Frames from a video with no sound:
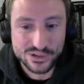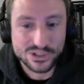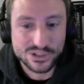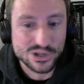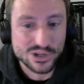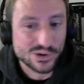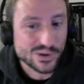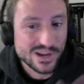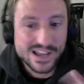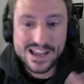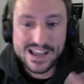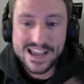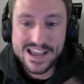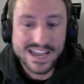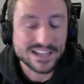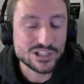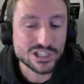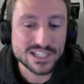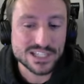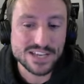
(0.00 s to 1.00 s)
So
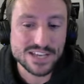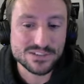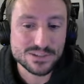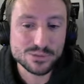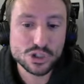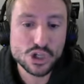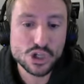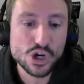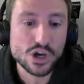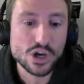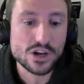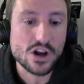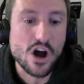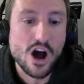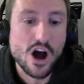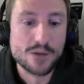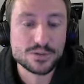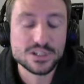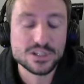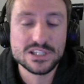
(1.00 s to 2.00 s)
it just gives some good
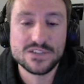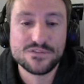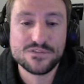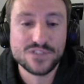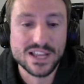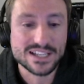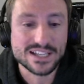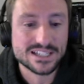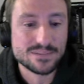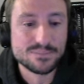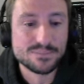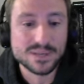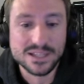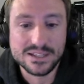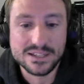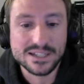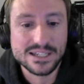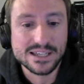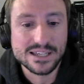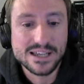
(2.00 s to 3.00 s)
options of
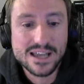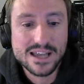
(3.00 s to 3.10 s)
flexibility,